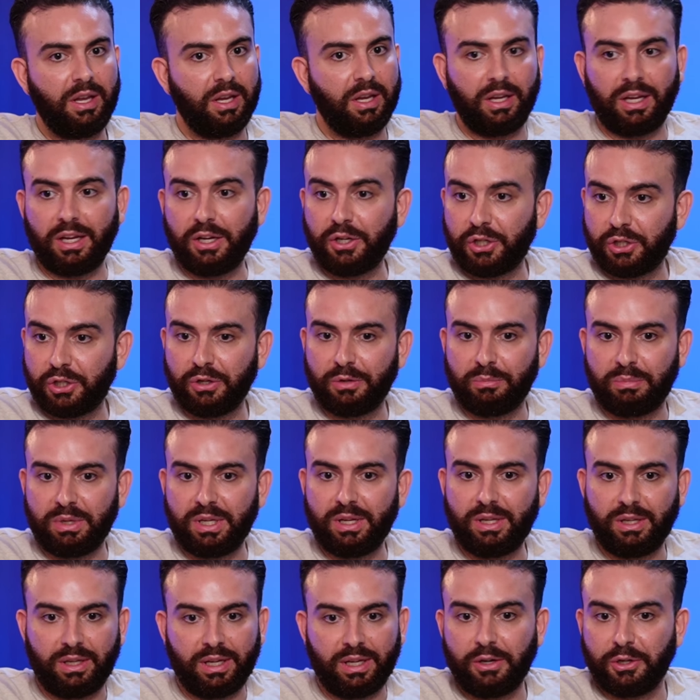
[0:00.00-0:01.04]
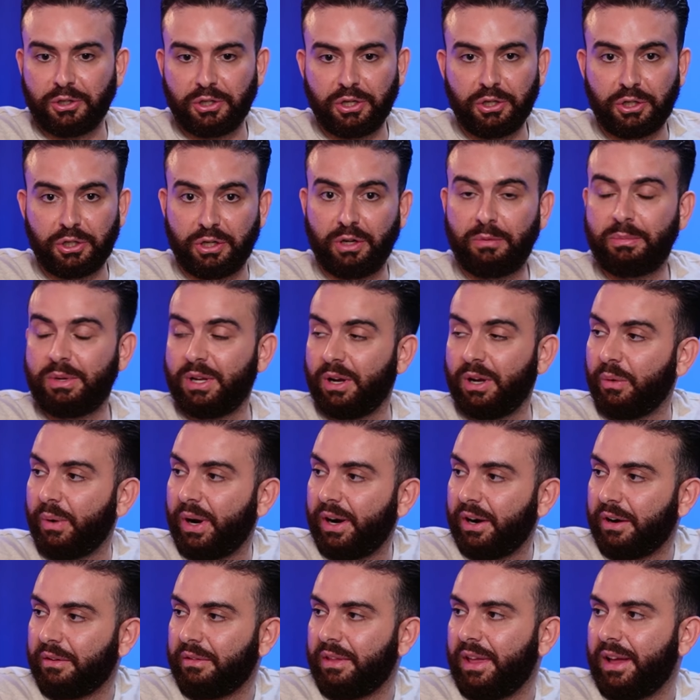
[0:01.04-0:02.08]
He or she should be
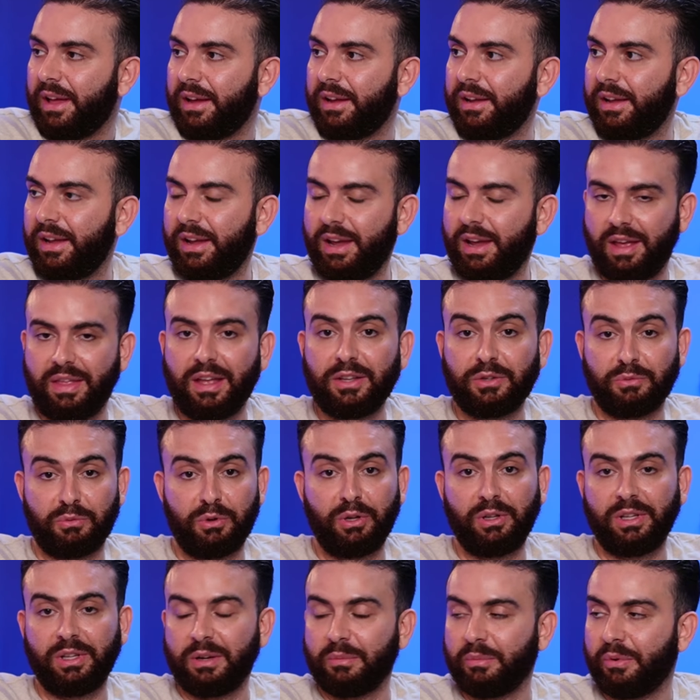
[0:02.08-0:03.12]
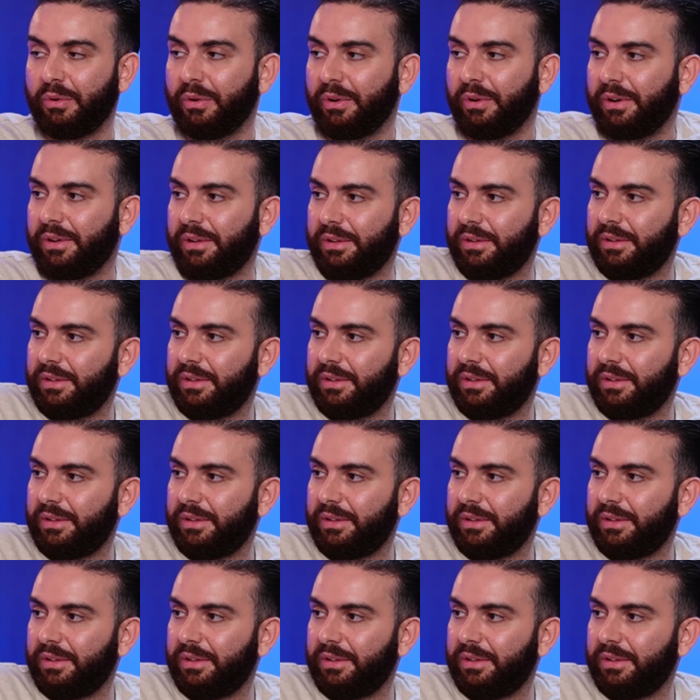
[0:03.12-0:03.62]
aware of that. And that's really important.